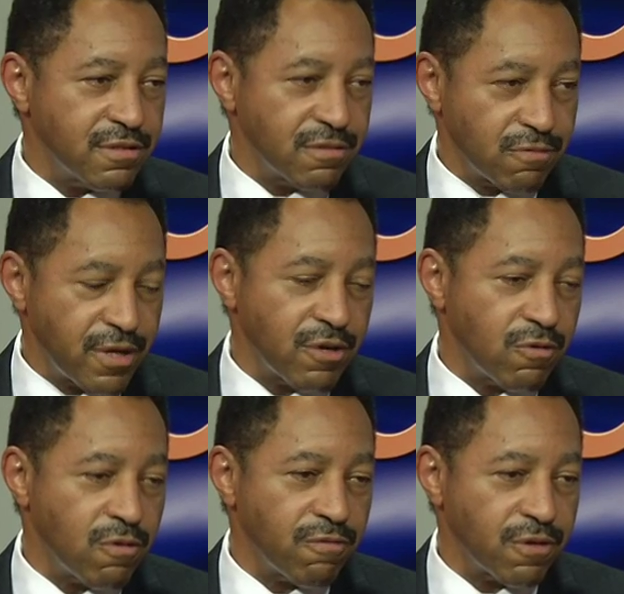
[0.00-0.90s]
-hmm. the mm-hmm. greater
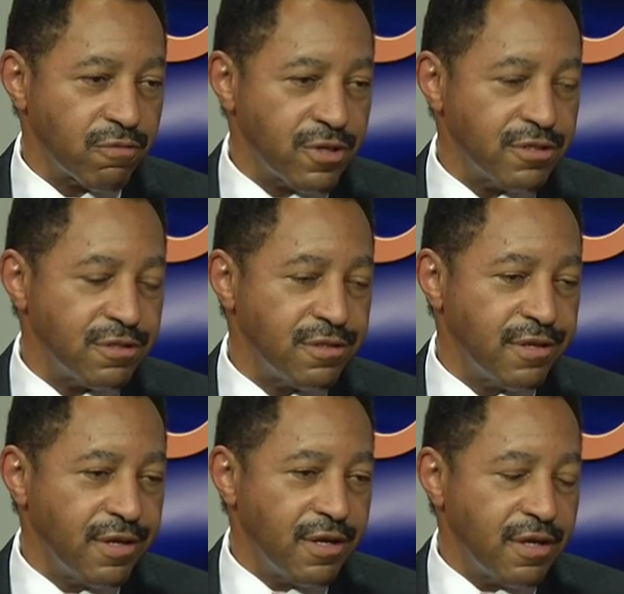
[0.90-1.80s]
Norfolk region
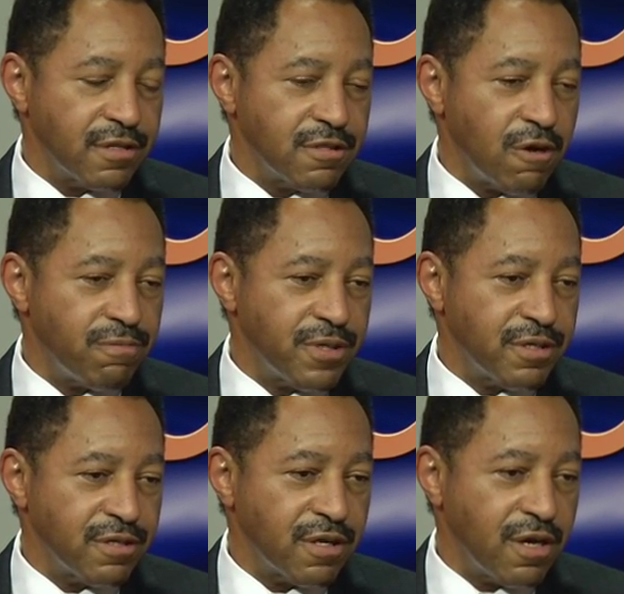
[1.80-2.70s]
is
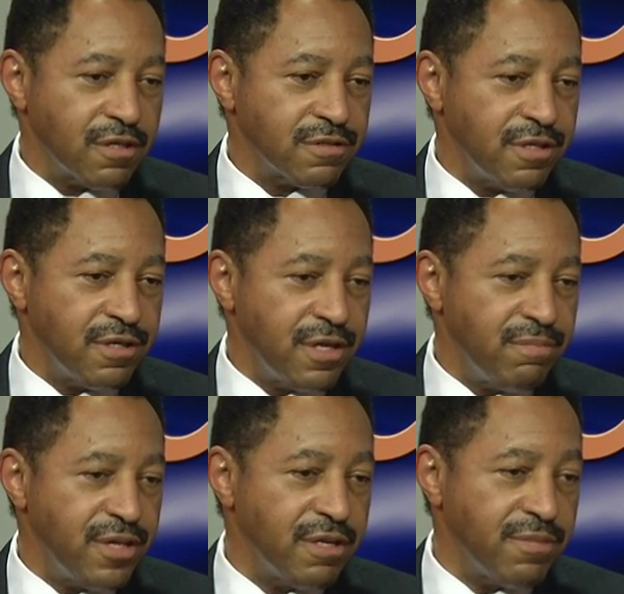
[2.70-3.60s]
helping us in,
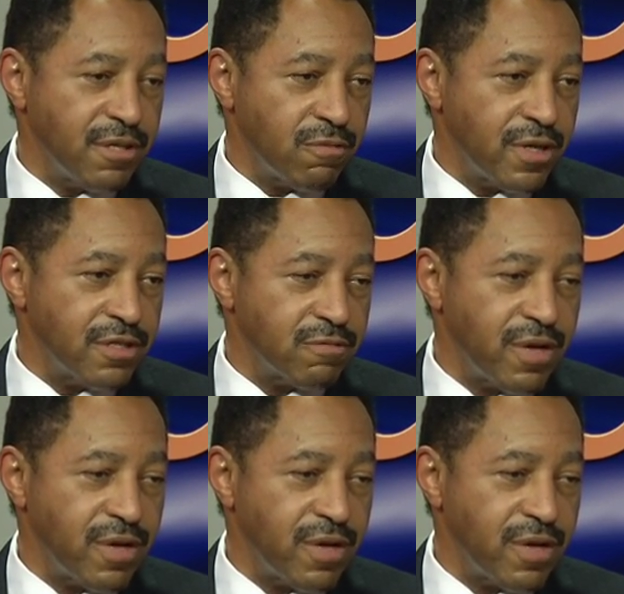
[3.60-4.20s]
in many, many ways.